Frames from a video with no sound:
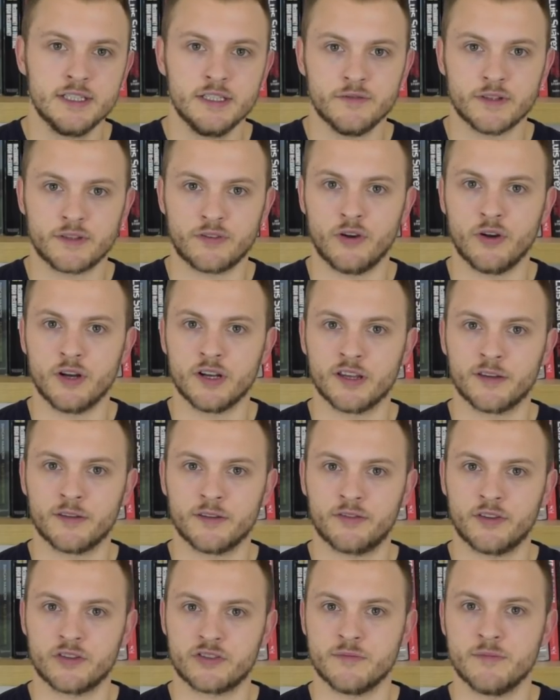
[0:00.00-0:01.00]
Vertonghen
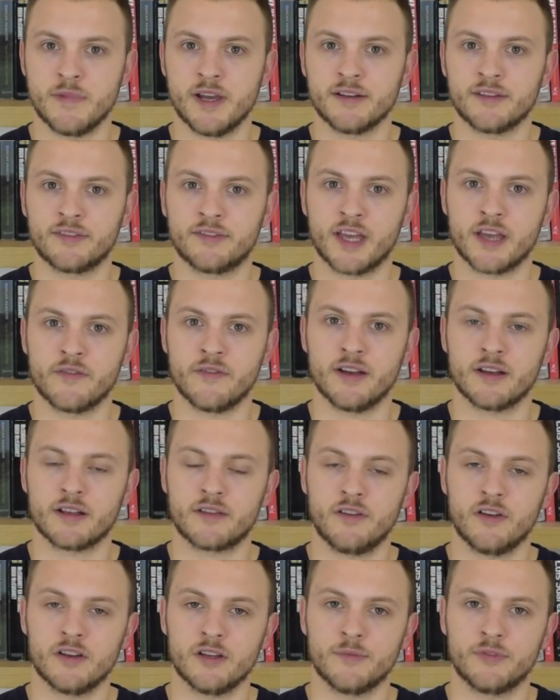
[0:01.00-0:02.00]
is such a mainstay at
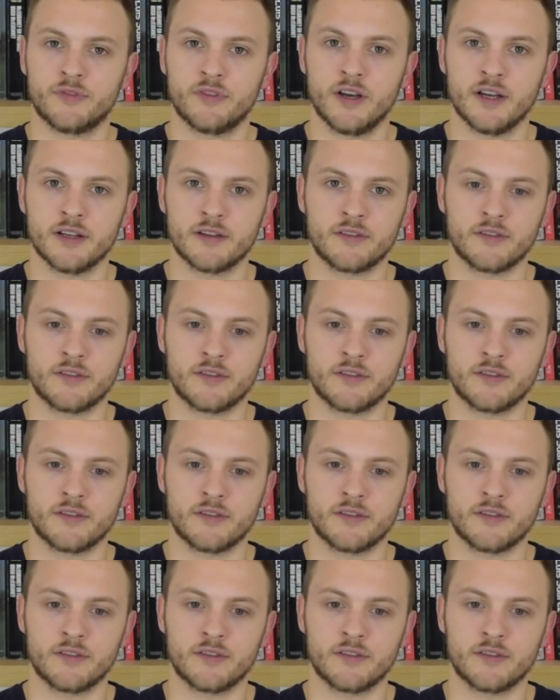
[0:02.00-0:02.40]
Tottenham's side.